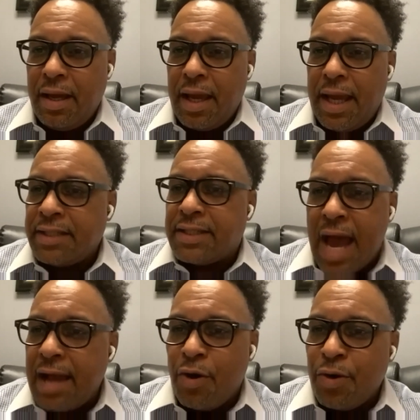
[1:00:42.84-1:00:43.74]
is
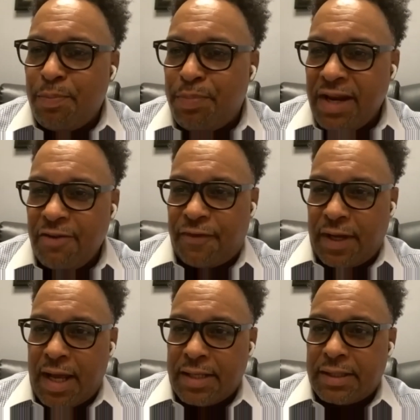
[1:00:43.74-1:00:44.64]
not going to
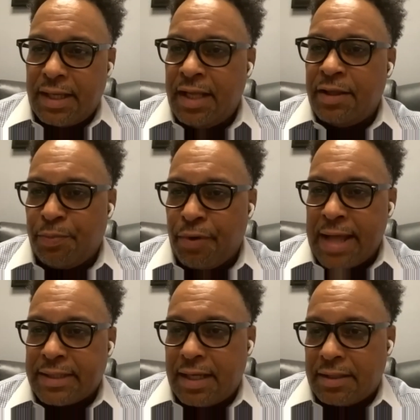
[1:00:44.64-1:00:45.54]
benefit us in the
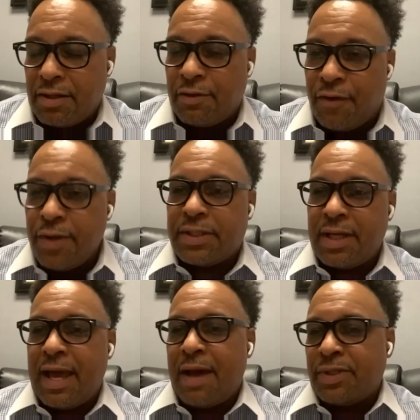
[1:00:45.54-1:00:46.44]
process. So the first
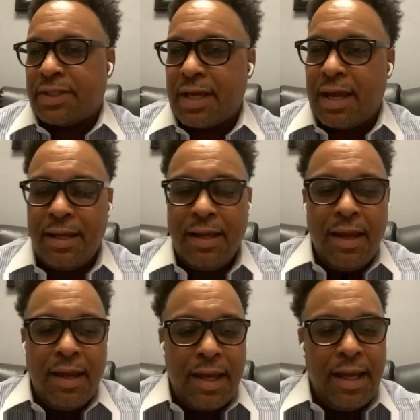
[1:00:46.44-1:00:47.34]
thing I would say
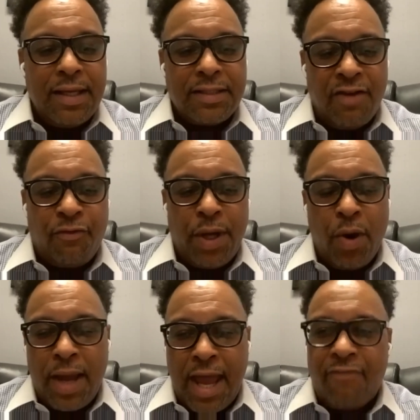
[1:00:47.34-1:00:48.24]
is, if we're
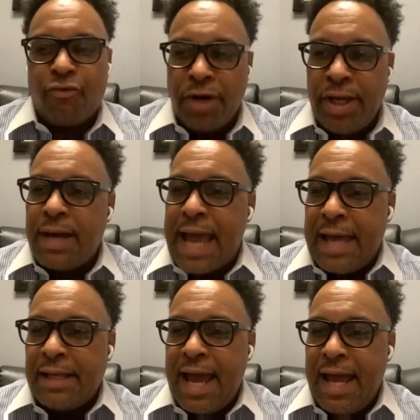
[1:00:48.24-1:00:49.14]
going to have real
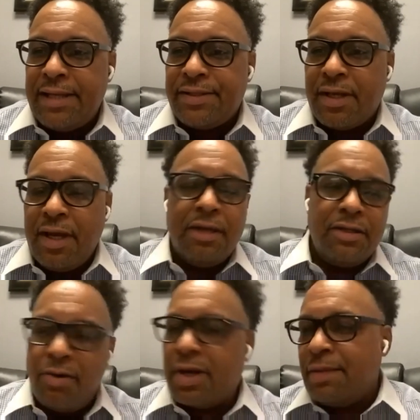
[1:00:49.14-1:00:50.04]
allies,
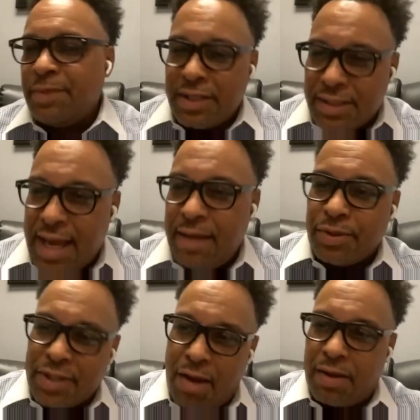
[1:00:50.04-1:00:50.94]
don't come to the
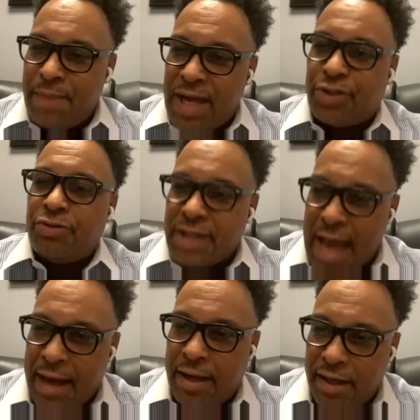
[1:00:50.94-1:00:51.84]
table talking about you
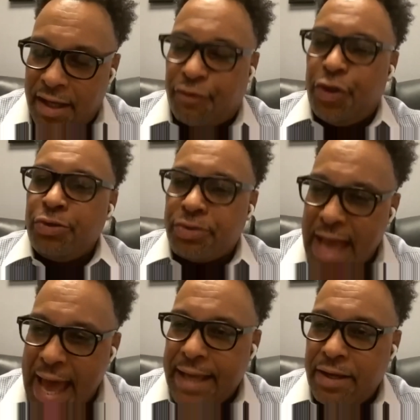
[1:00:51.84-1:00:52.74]
tired. If you
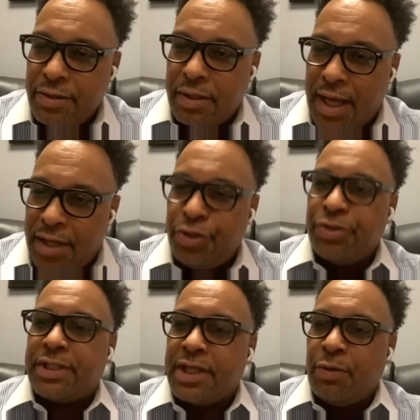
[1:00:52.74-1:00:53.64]
tired and you're
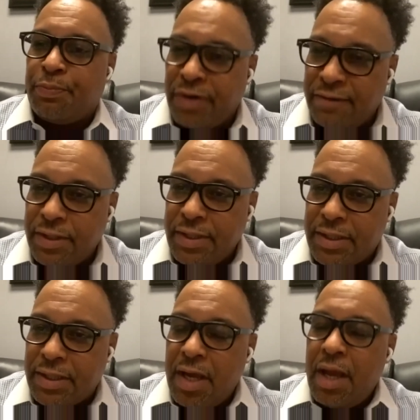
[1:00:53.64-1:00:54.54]
still
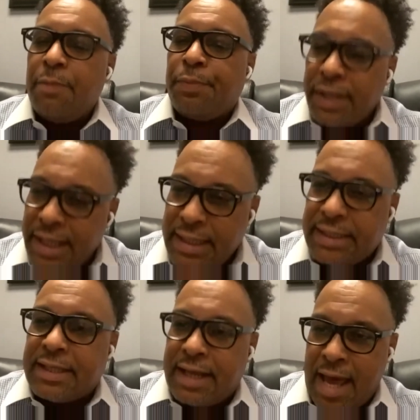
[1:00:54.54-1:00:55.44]
privileged,
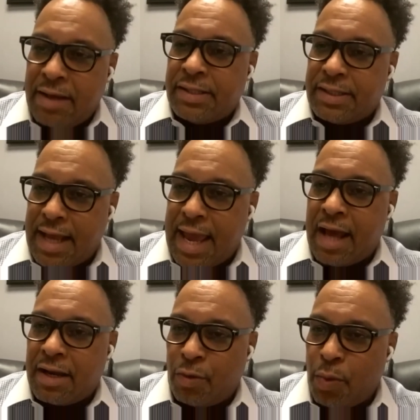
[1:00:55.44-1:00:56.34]
please sit down and stay
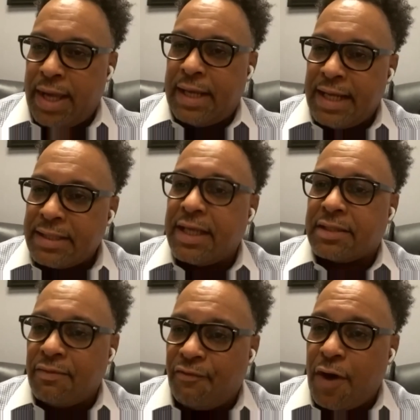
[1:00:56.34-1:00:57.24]
out of the way. And let's
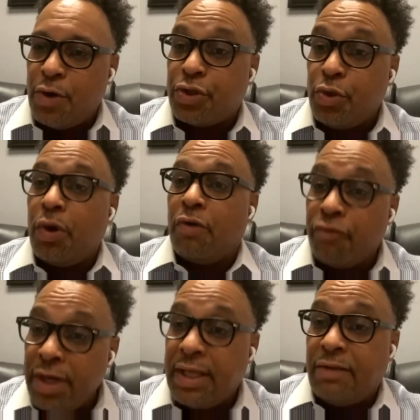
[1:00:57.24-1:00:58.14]
get some folks who are
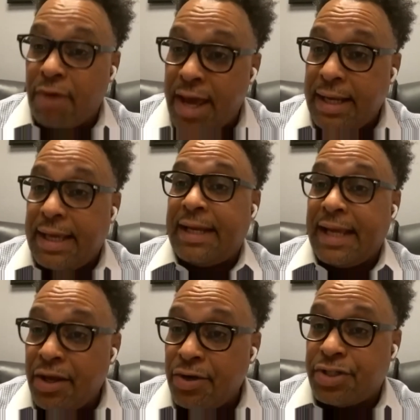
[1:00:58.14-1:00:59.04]
really ready and
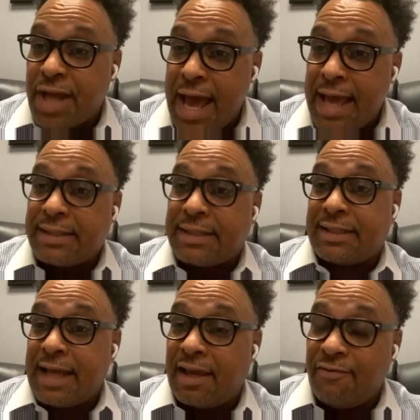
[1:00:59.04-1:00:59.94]
energized to
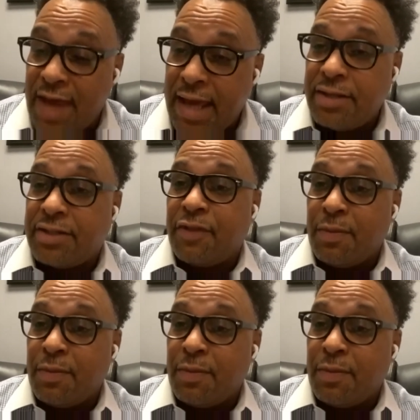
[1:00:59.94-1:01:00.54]
take advantage of the